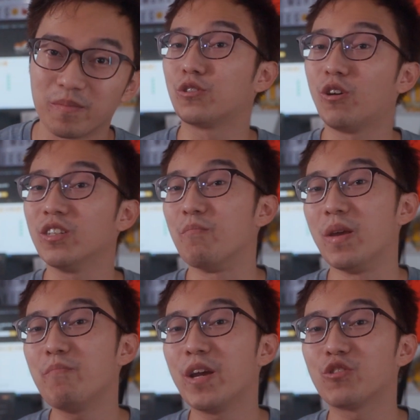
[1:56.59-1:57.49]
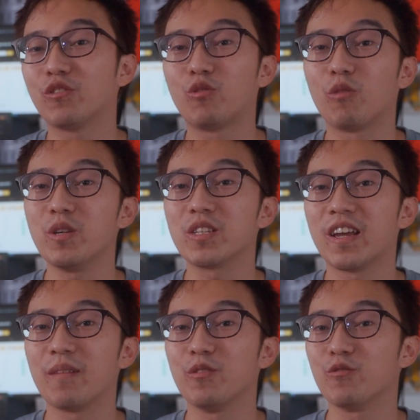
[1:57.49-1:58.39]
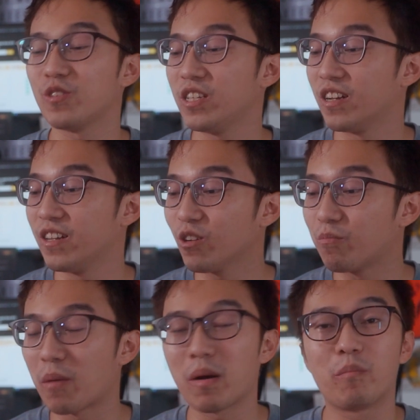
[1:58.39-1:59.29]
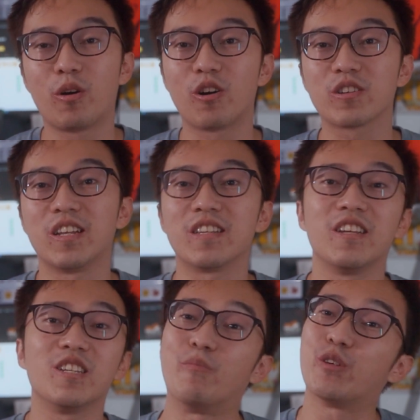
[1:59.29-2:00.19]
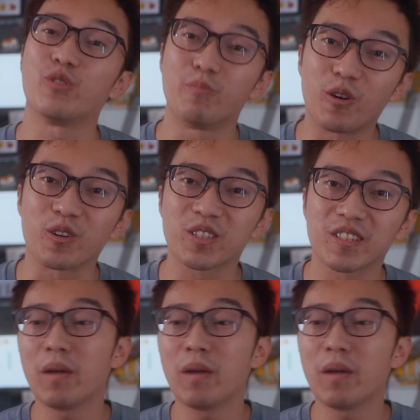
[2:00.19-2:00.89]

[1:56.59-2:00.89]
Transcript: So on the main page on Huobi's app, you'll see a little pop-up box that says Mystery Box.